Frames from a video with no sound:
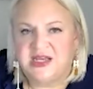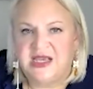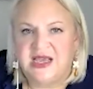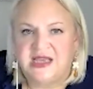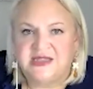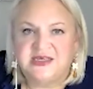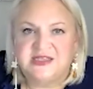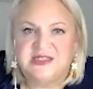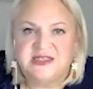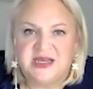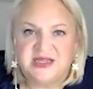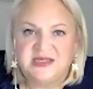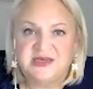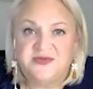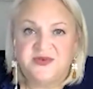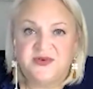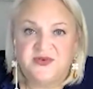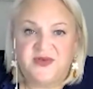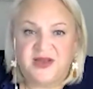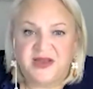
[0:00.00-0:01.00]
is a set of
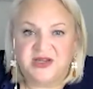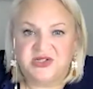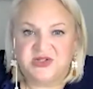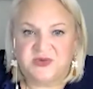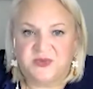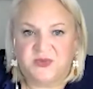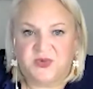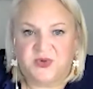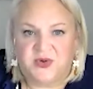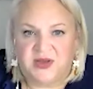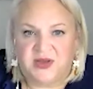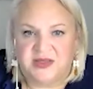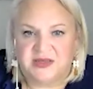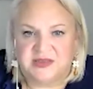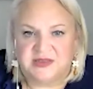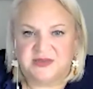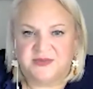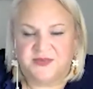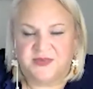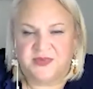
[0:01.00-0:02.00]
reflection
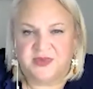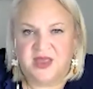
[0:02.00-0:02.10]
points.